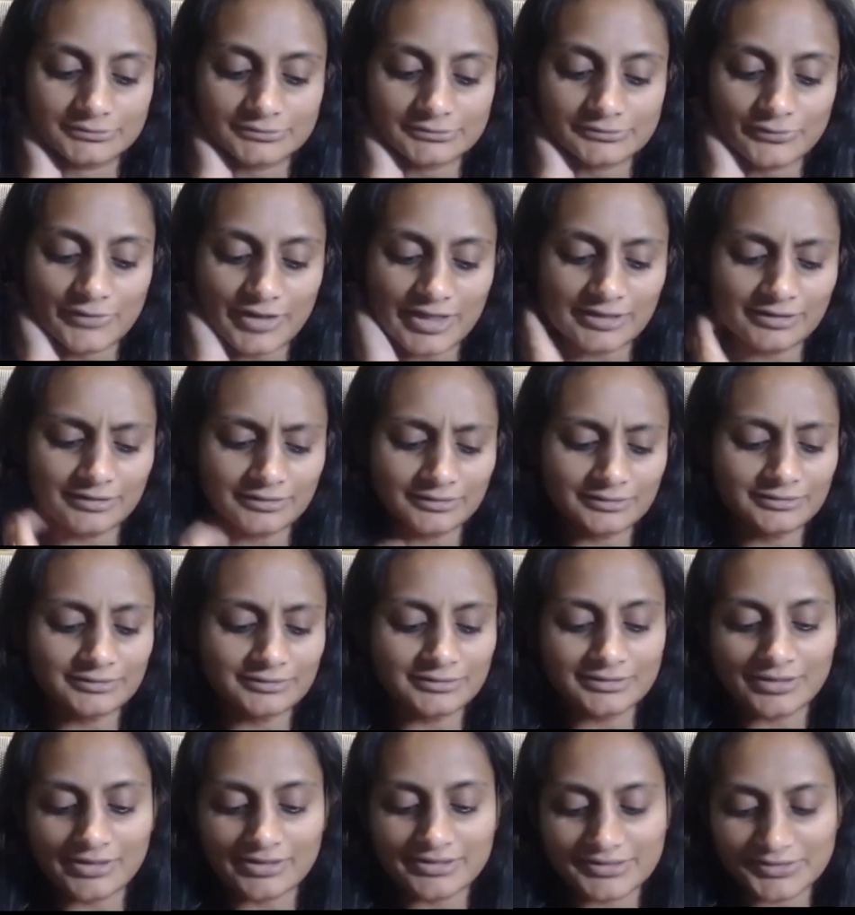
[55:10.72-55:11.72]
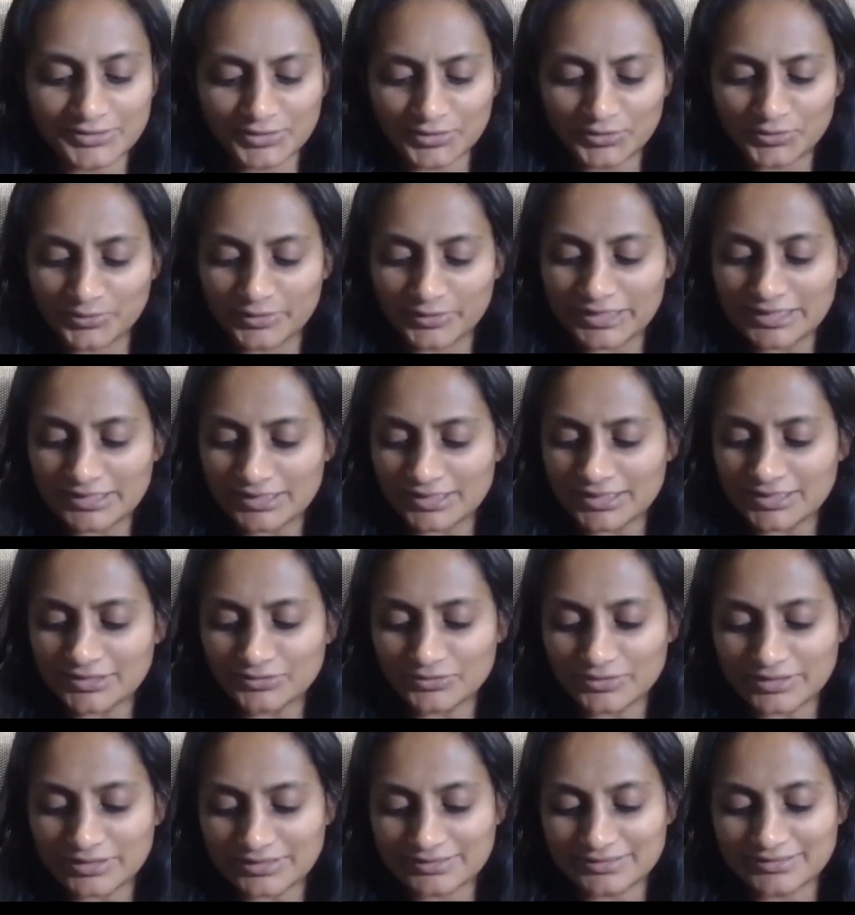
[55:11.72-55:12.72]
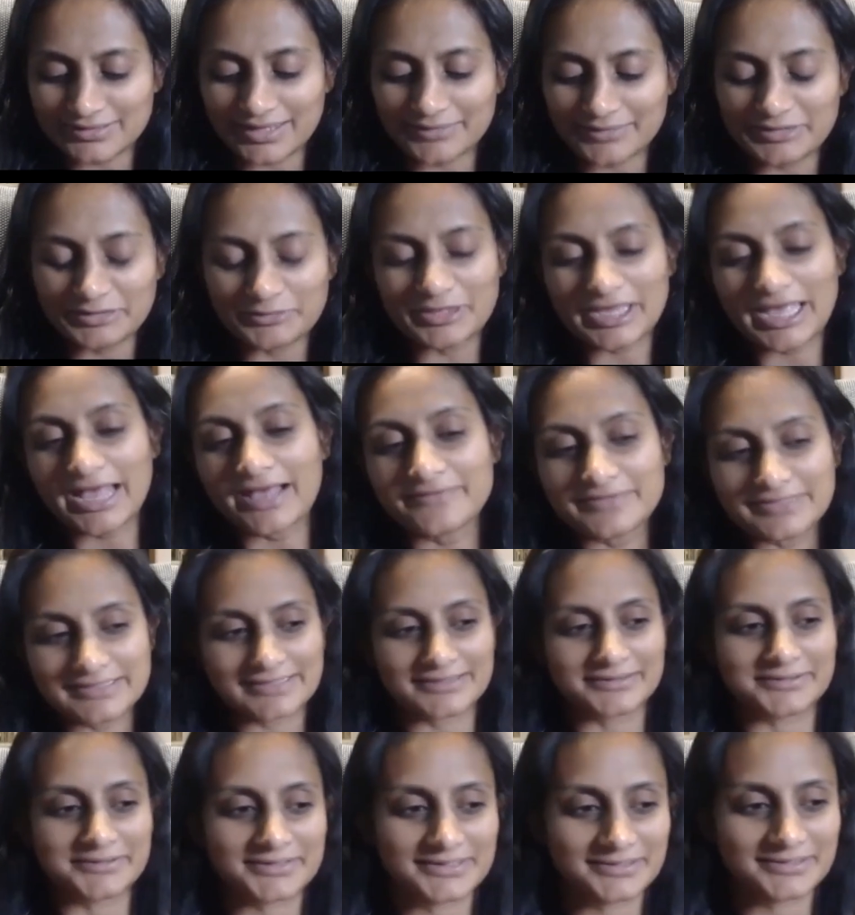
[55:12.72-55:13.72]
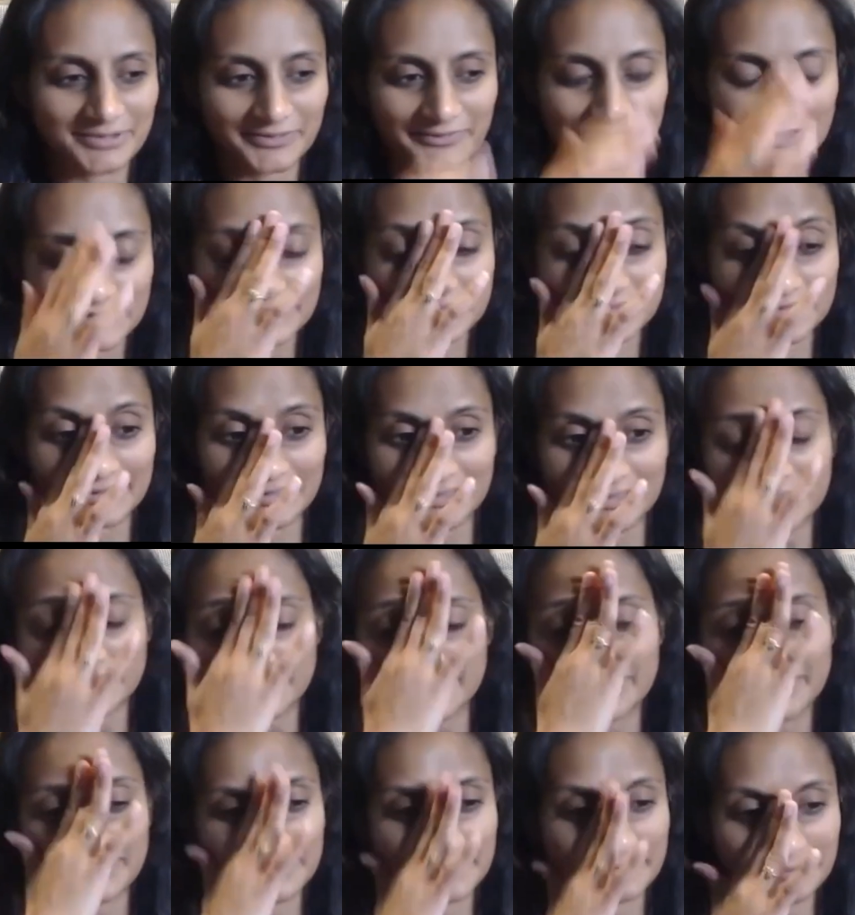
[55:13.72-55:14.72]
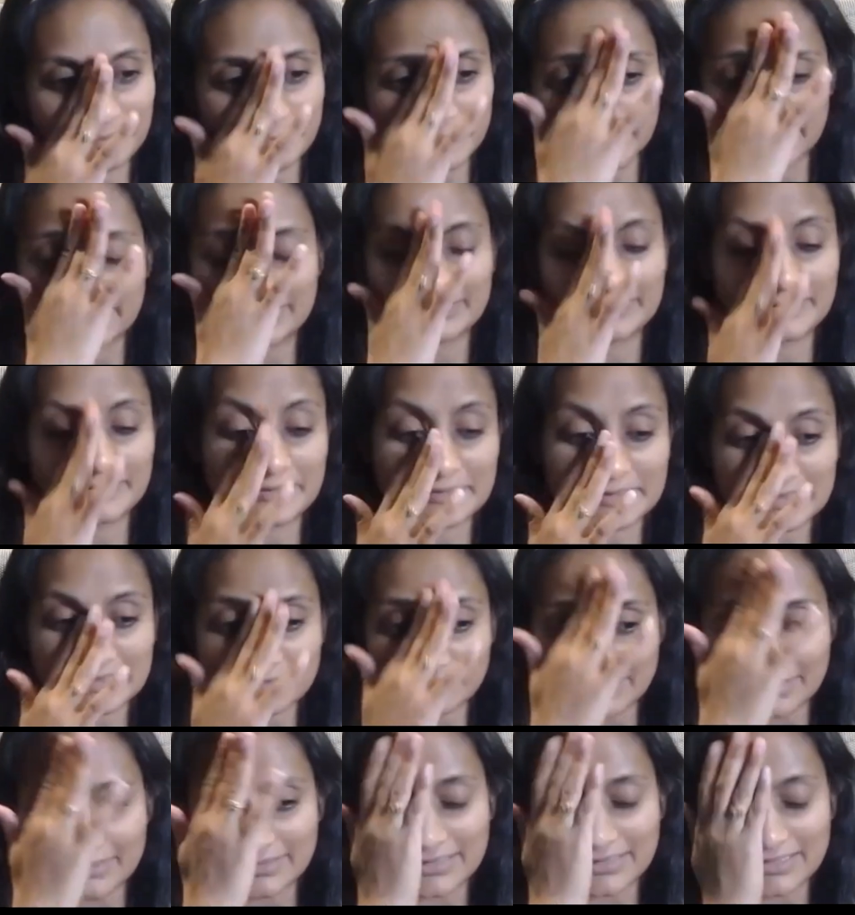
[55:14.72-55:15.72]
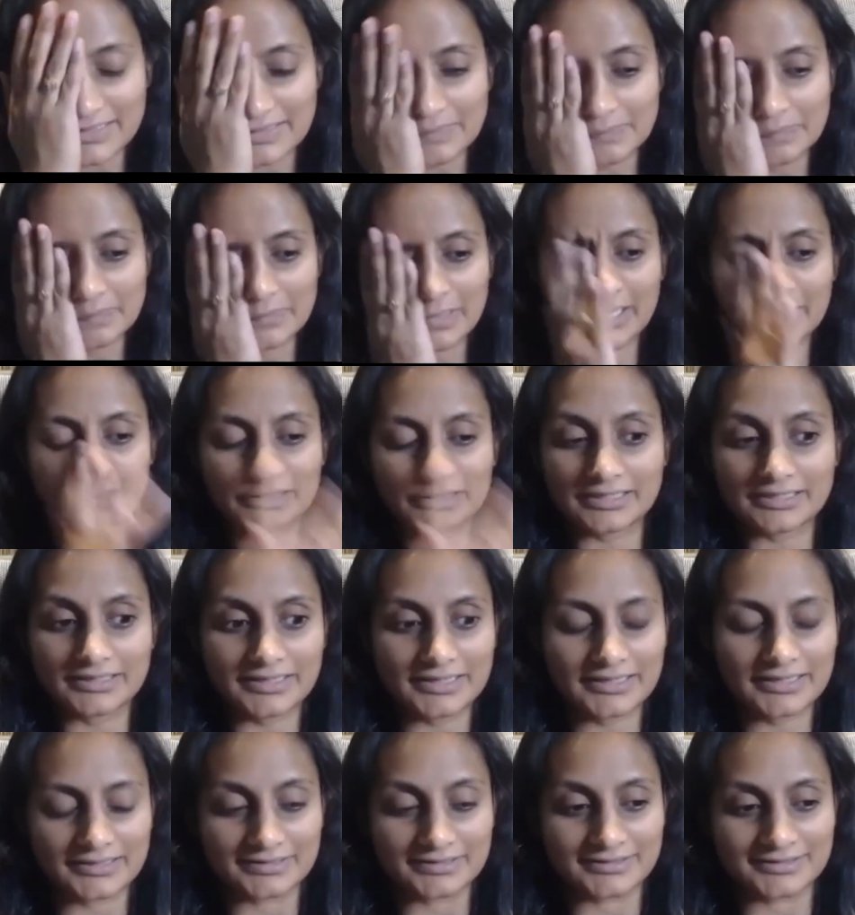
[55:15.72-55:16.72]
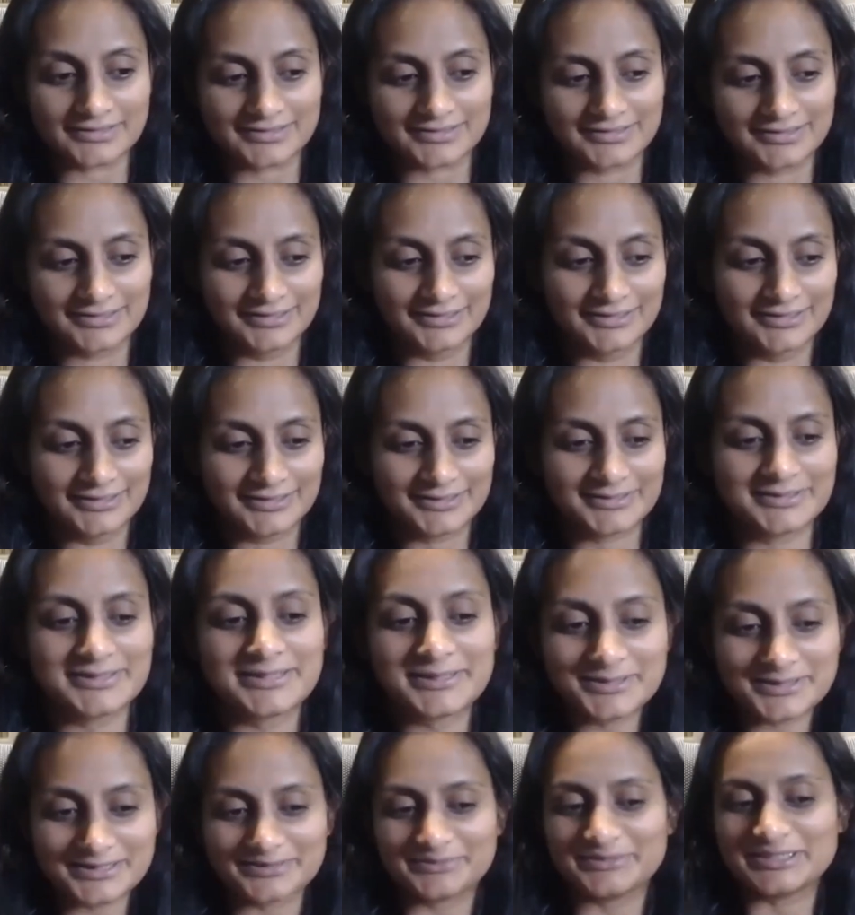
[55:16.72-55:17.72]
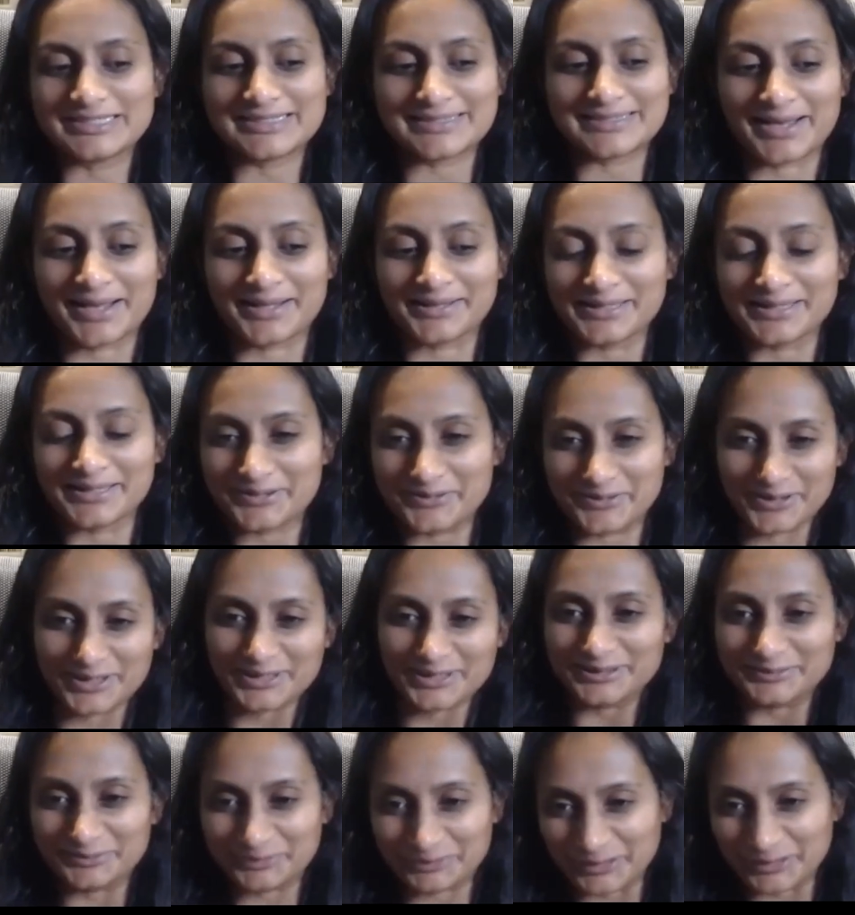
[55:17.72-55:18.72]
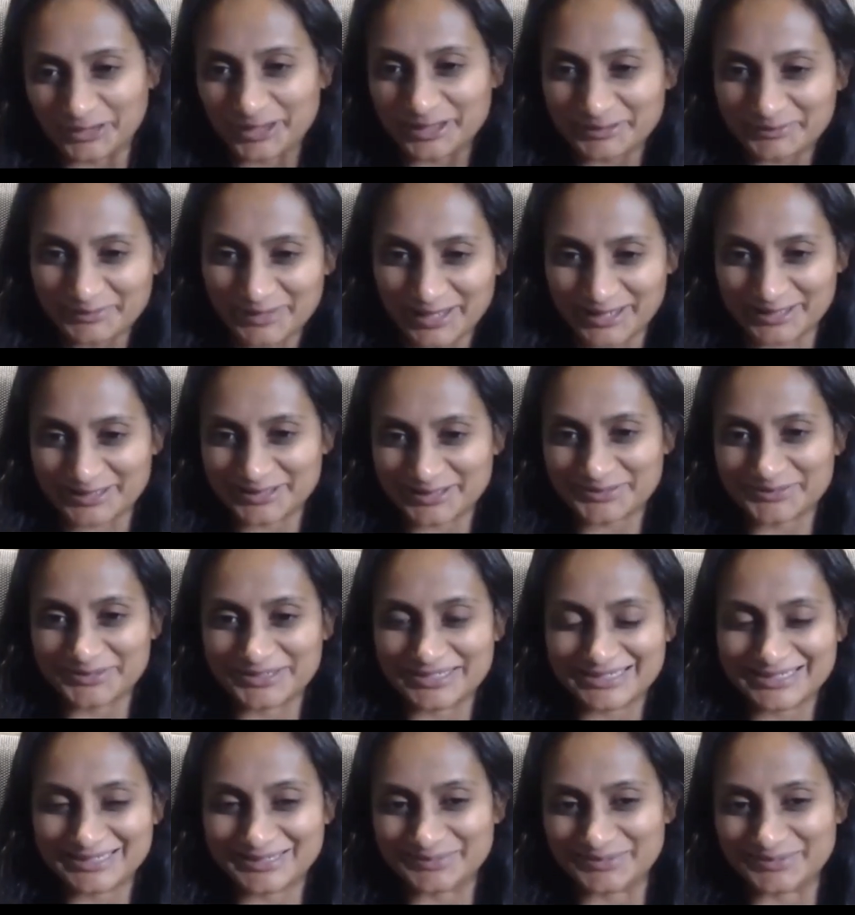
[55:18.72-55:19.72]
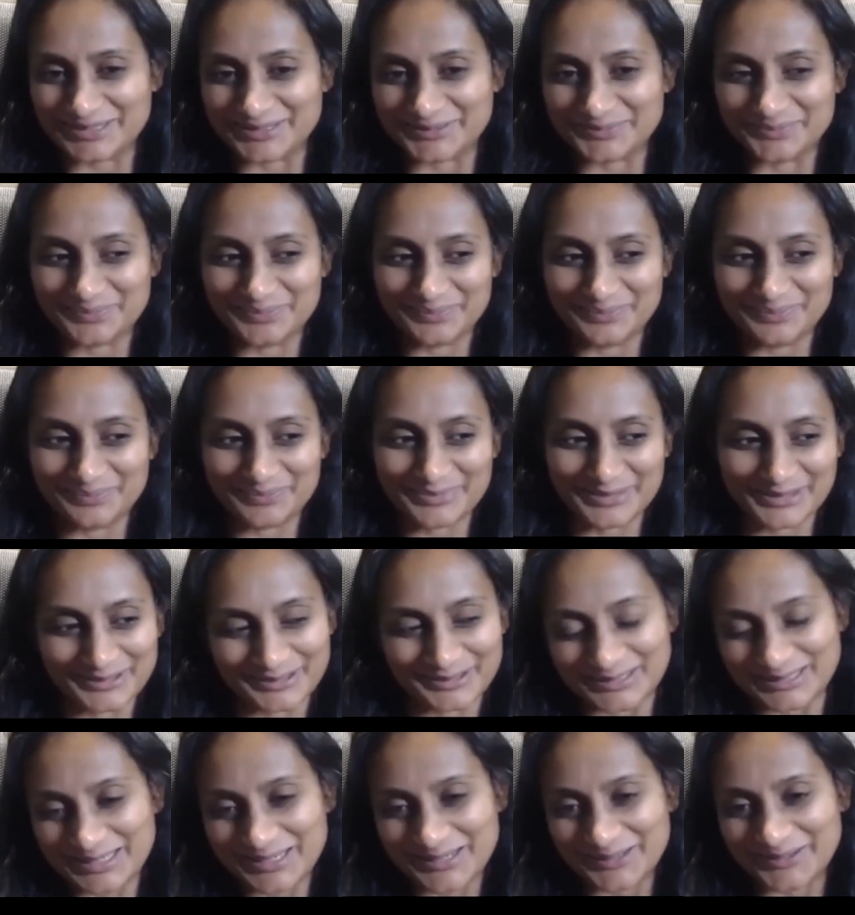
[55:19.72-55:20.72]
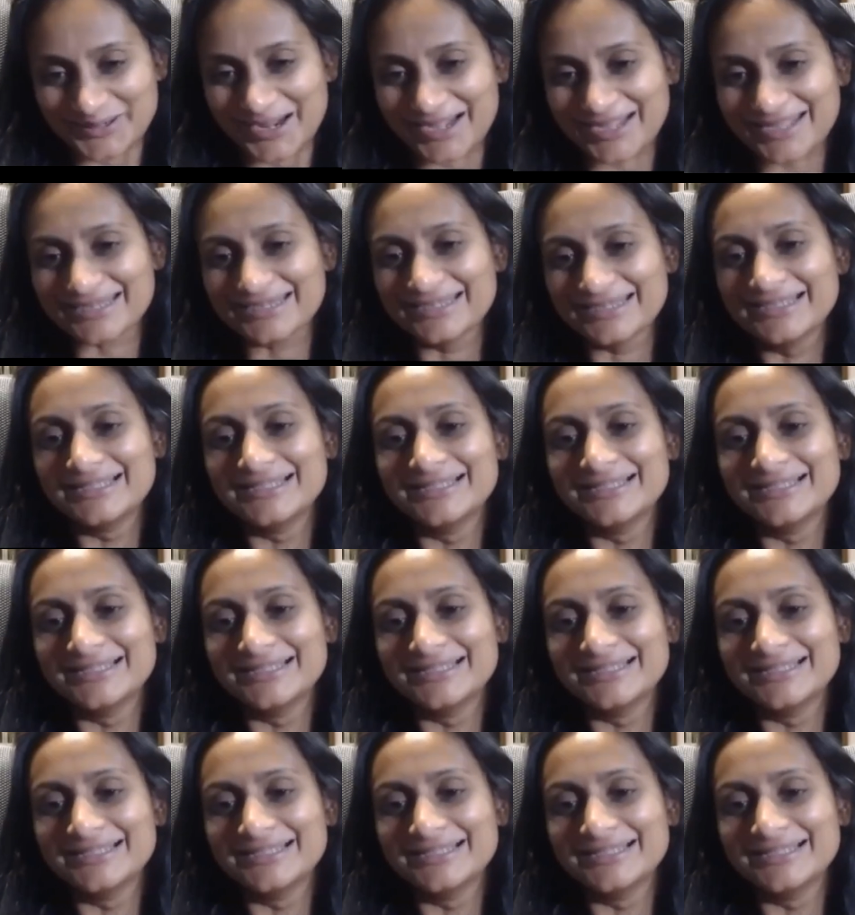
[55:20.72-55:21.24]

Well, so we don't necessarily, I mean, we have a sales team, obviously, but the sales team, I think, is selling what the product management team is building, right?